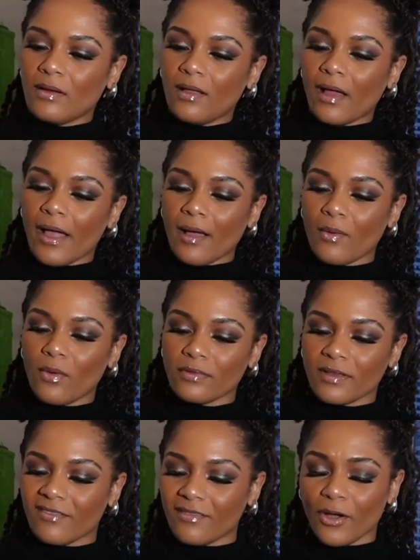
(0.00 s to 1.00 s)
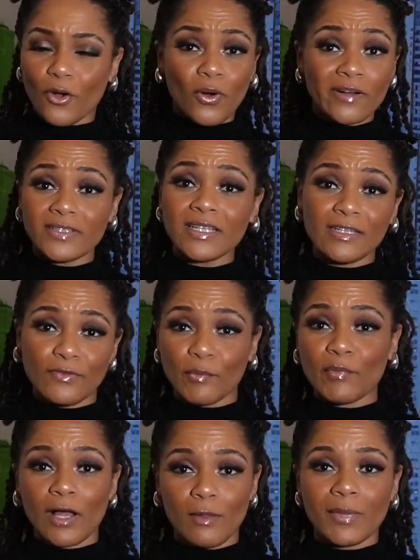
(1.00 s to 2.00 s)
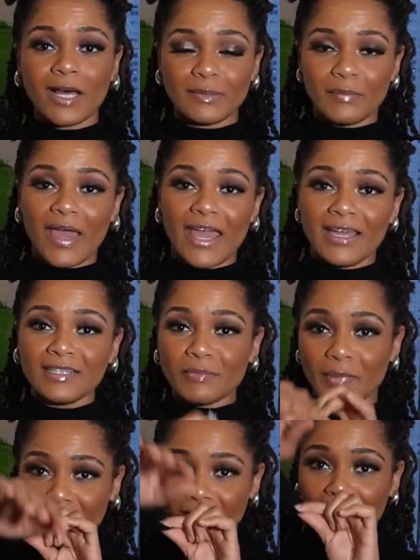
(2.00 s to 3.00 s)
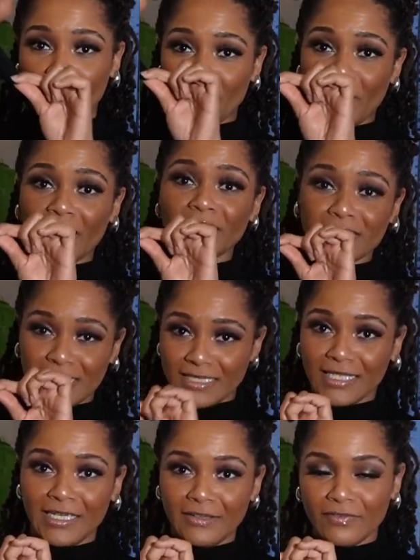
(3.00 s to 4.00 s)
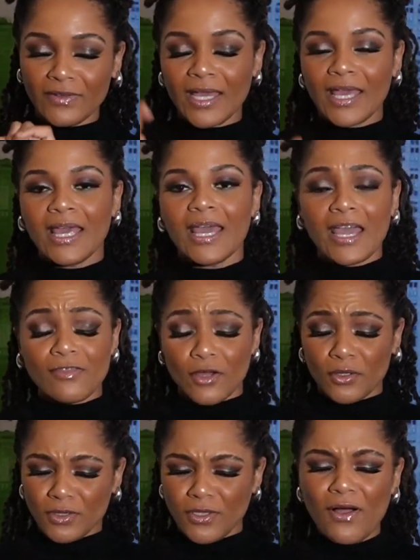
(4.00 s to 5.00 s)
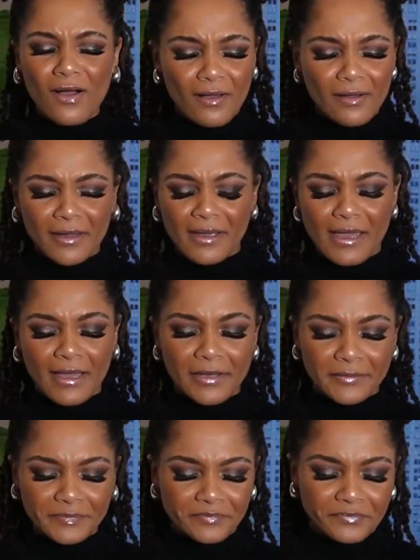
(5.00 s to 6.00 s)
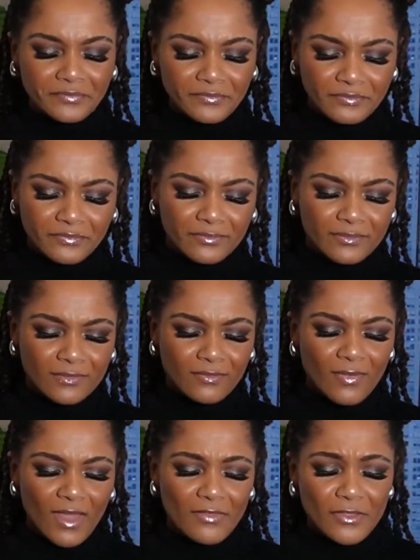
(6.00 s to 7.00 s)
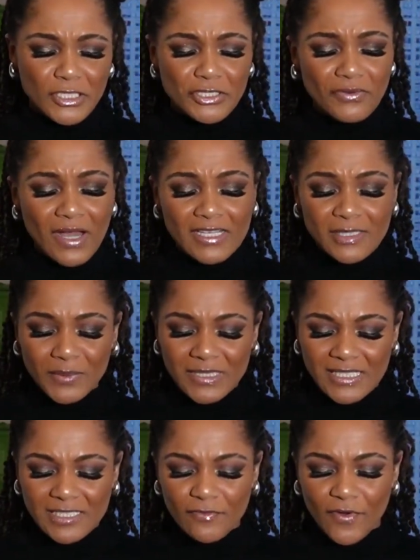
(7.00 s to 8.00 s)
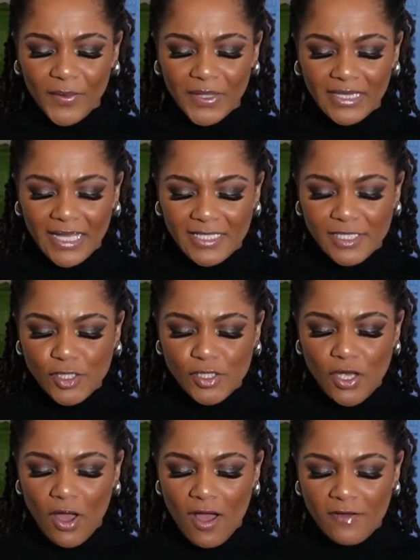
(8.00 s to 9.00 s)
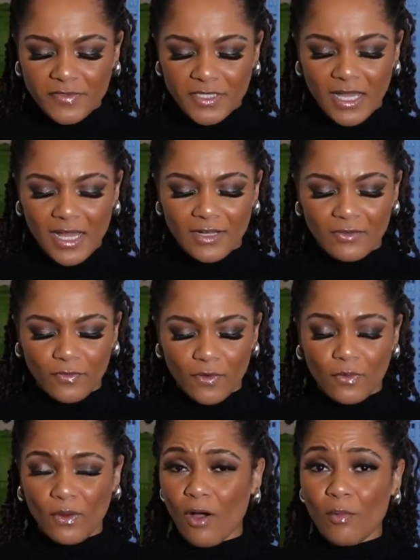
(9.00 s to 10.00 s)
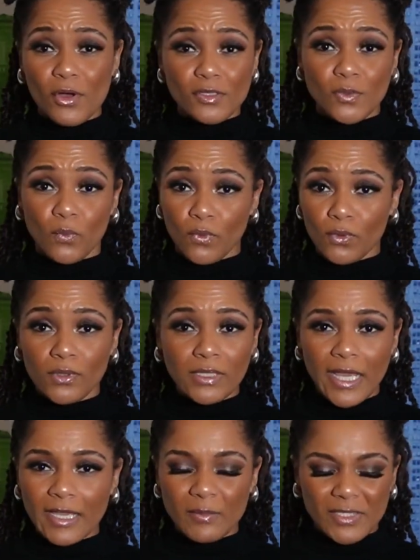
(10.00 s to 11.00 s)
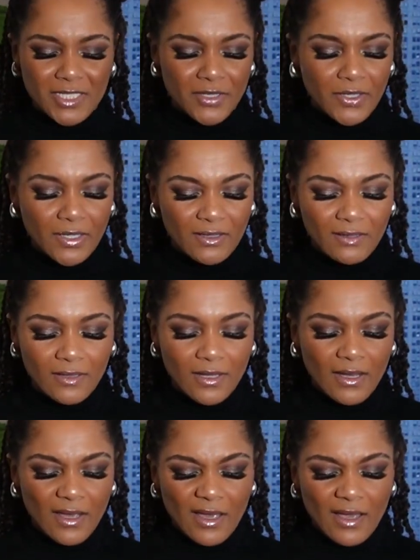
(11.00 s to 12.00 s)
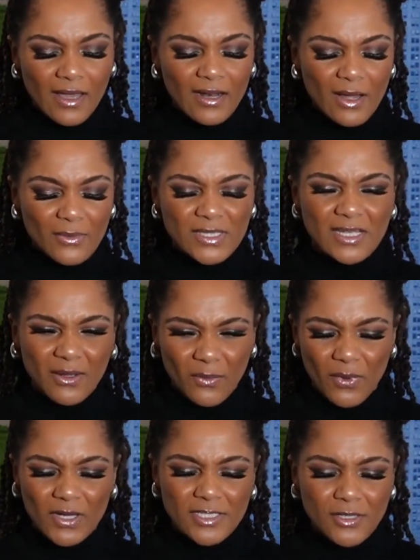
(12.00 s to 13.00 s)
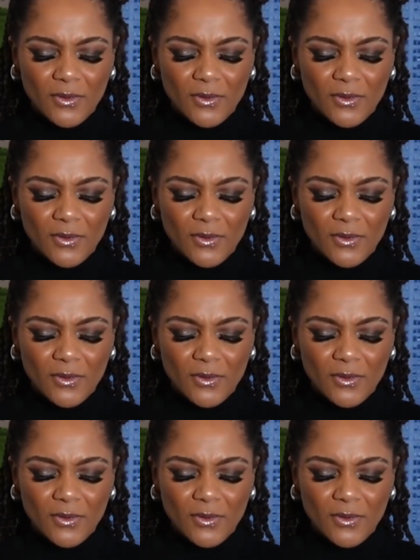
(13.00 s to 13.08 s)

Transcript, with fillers: like the equivalent of a bell bottom pant but like a bell sleeve and they're long and the dress was this very like soft kind of almost wool like material and I was like what is